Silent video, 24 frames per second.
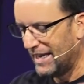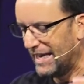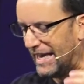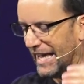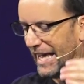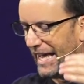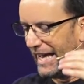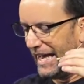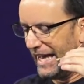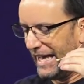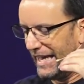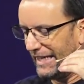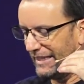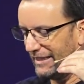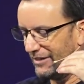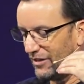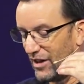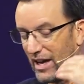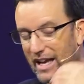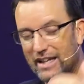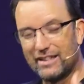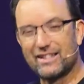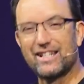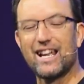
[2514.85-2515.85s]
and
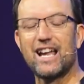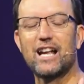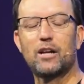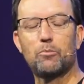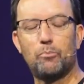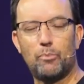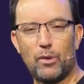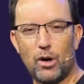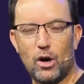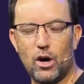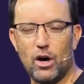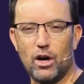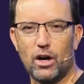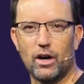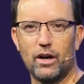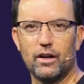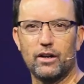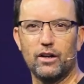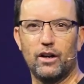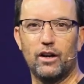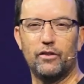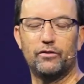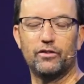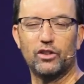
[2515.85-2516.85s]
they take part
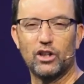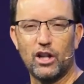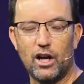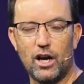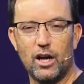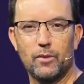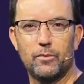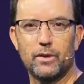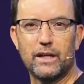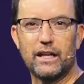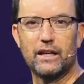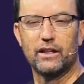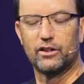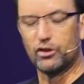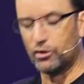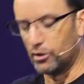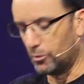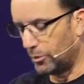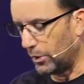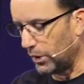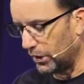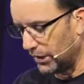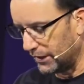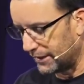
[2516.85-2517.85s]
of lobbying to the
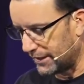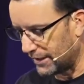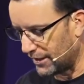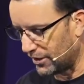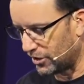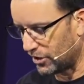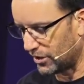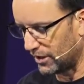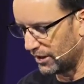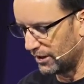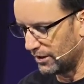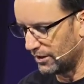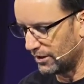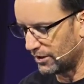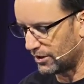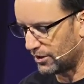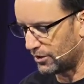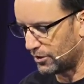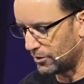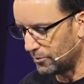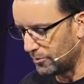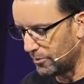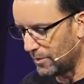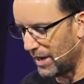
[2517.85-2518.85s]
politicians
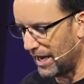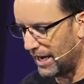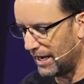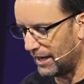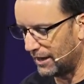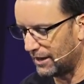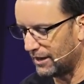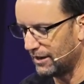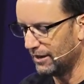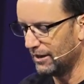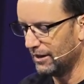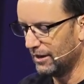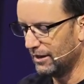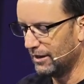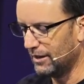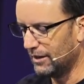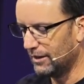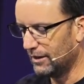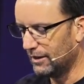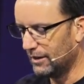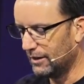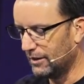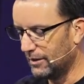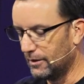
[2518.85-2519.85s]
to make
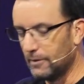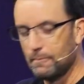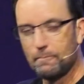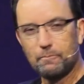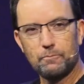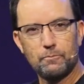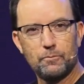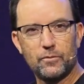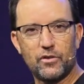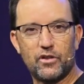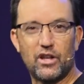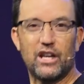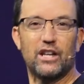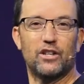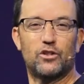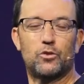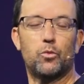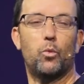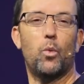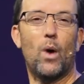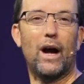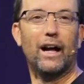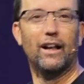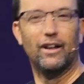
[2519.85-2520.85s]
things
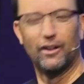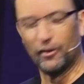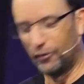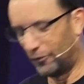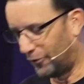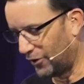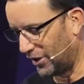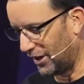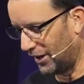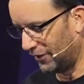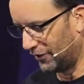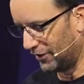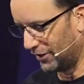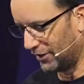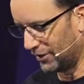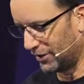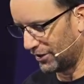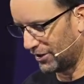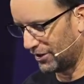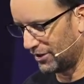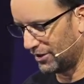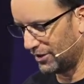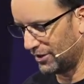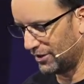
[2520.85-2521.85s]
well for
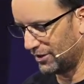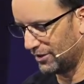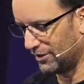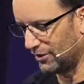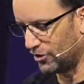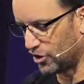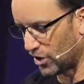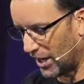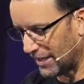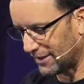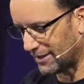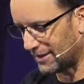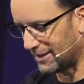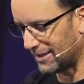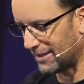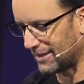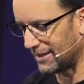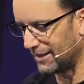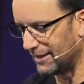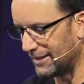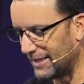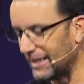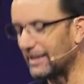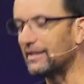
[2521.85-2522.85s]
others, justice
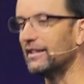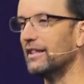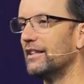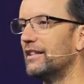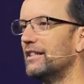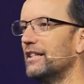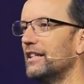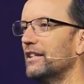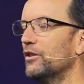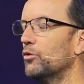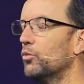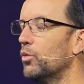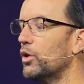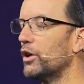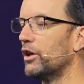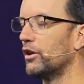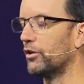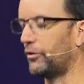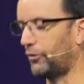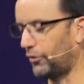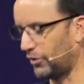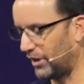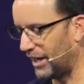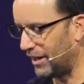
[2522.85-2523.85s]
and dignity and worth
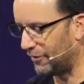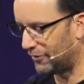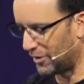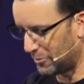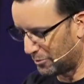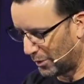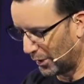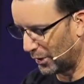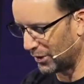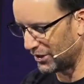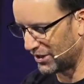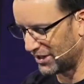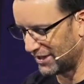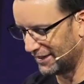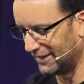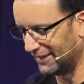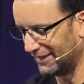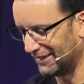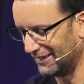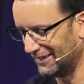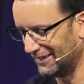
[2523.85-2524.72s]
for every person.